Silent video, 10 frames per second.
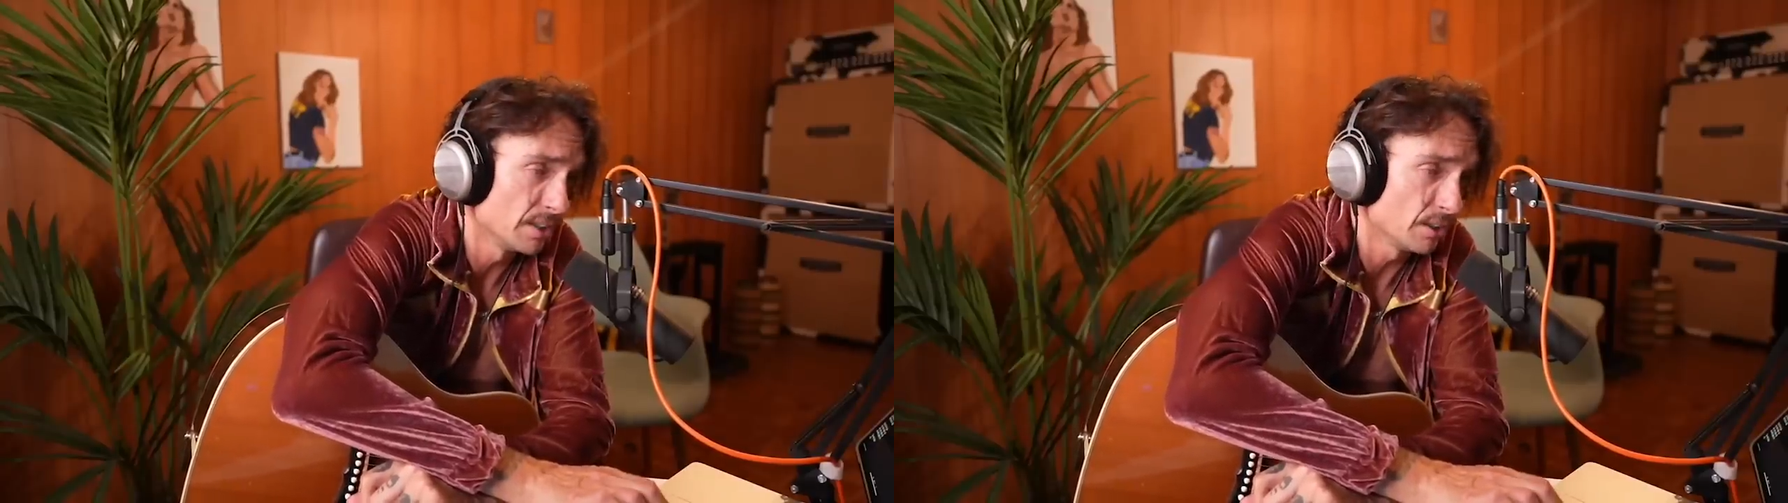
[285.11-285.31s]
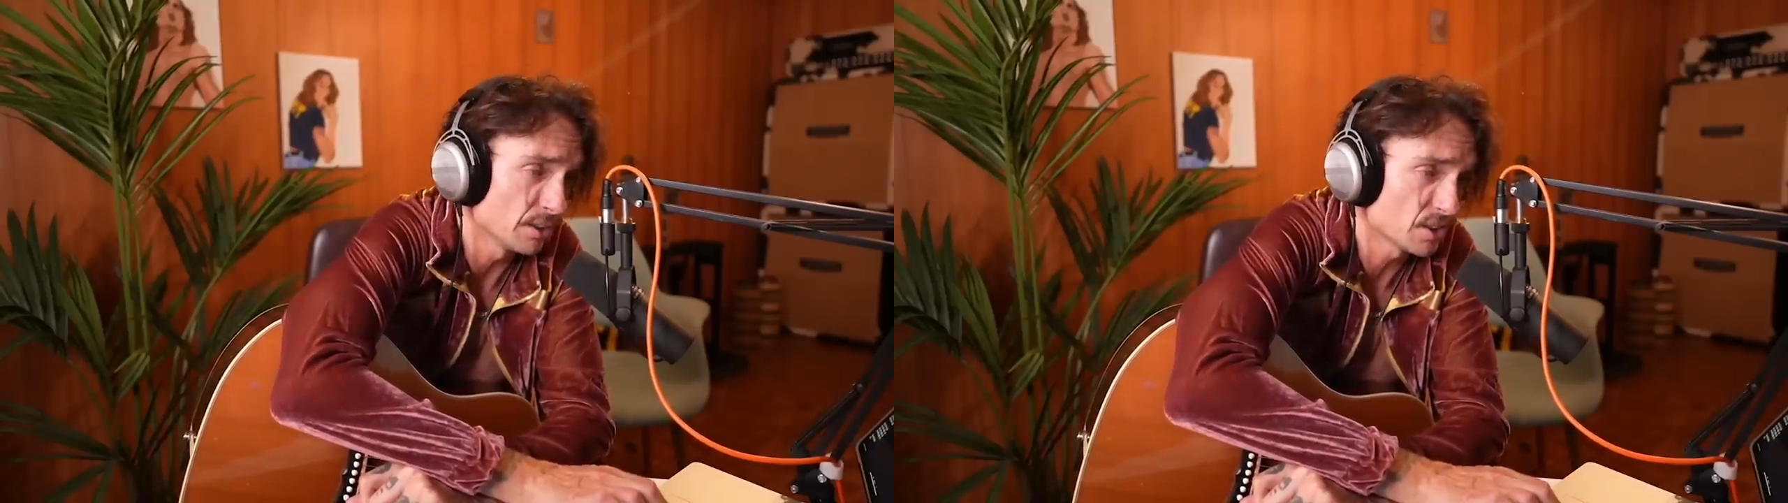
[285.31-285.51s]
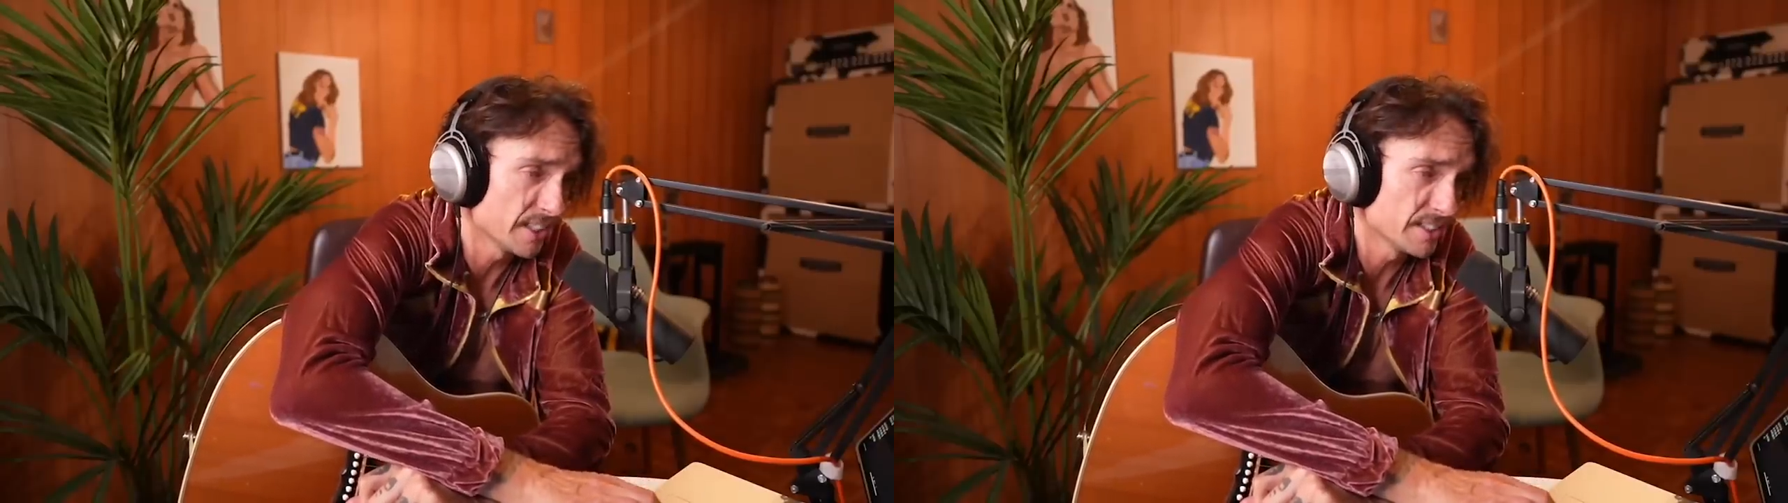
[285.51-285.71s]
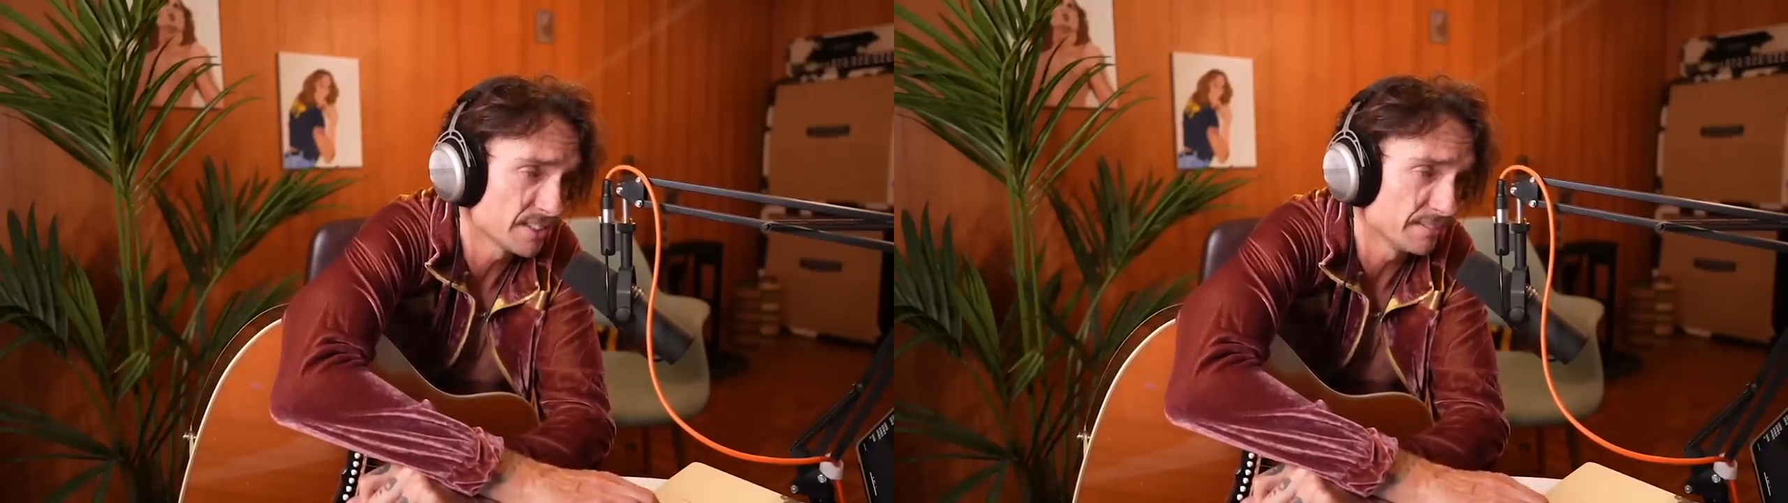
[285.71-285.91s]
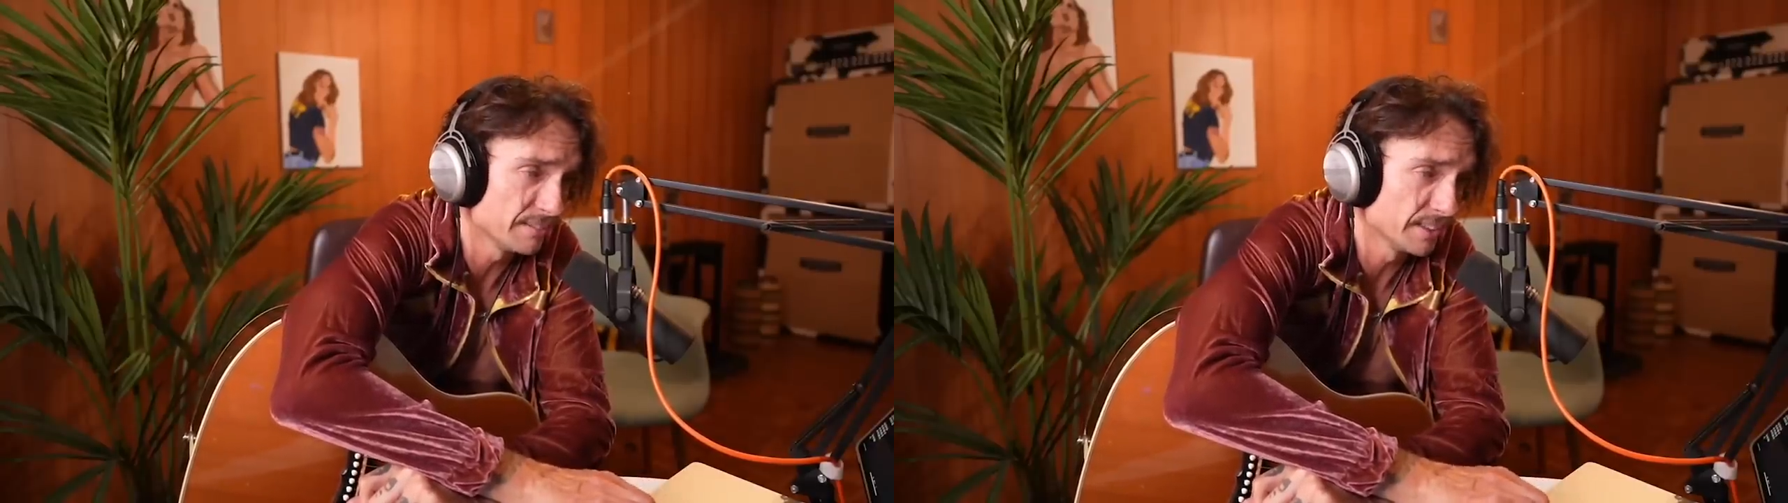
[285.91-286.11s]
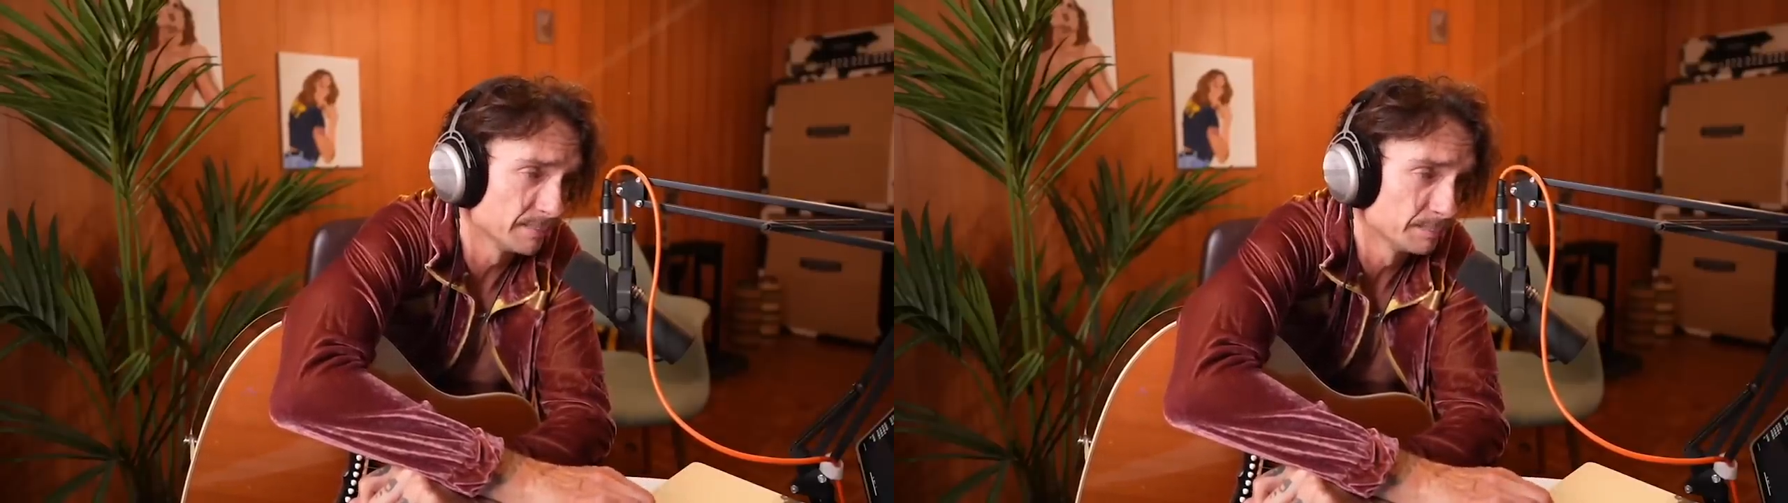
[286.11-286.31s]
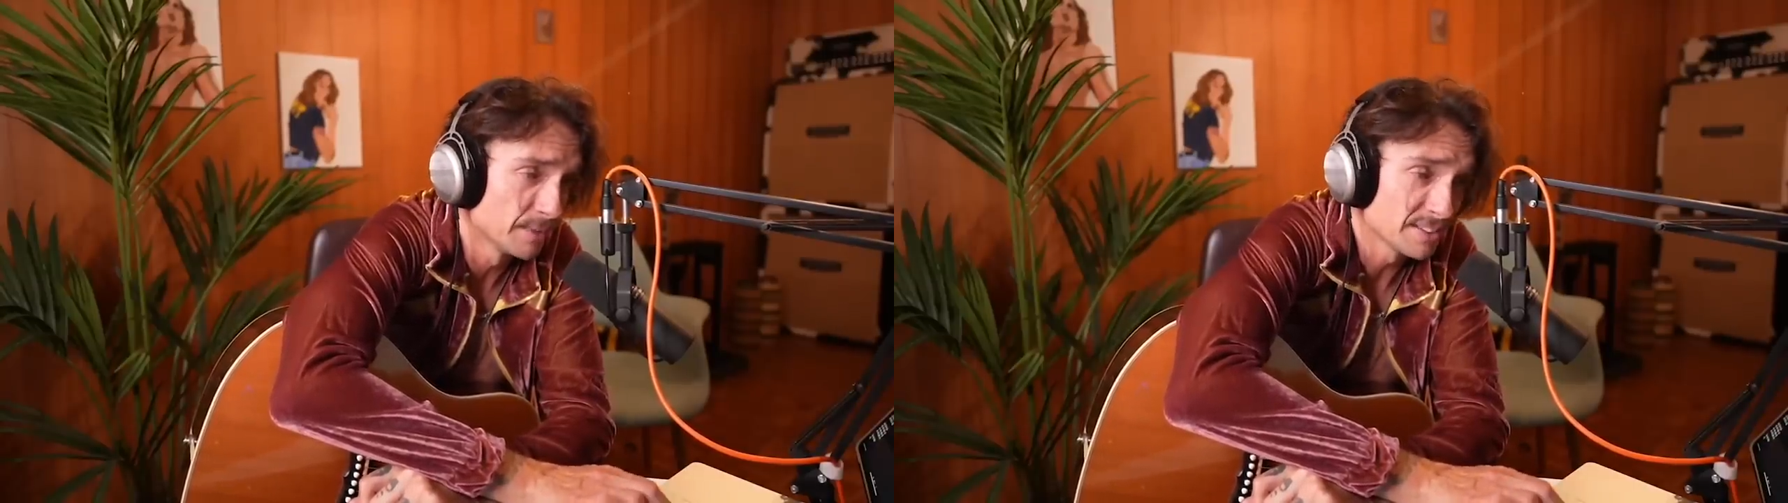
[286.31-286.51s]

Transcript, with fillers: you got to change something.